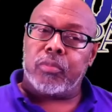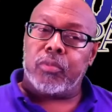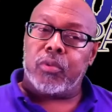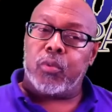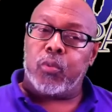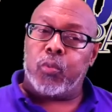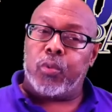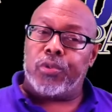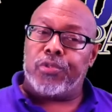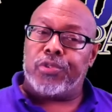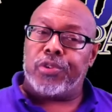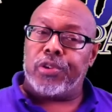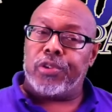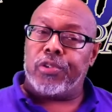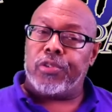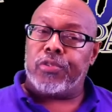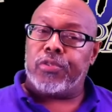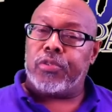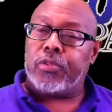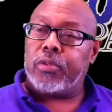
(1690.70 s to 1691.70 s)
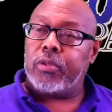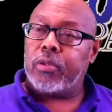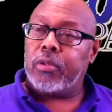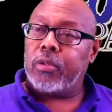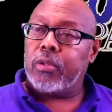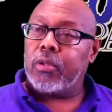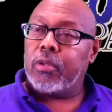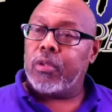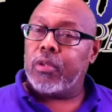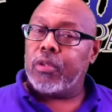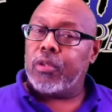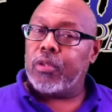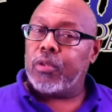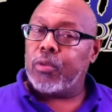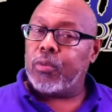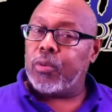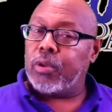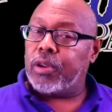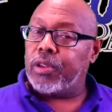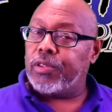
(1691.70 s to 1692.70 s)
which is,
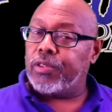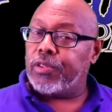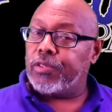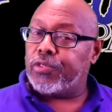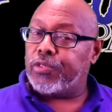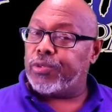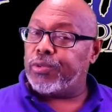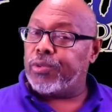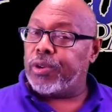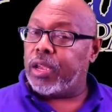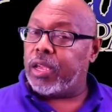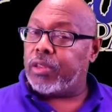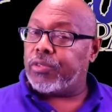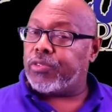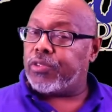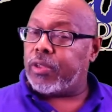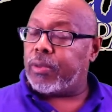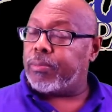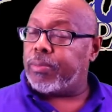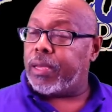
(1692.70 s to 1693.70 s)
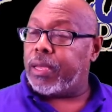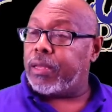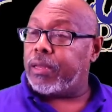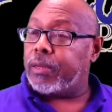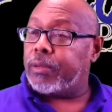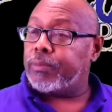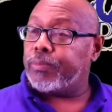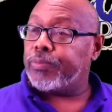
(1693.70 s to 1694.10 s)
what is it, Sudette?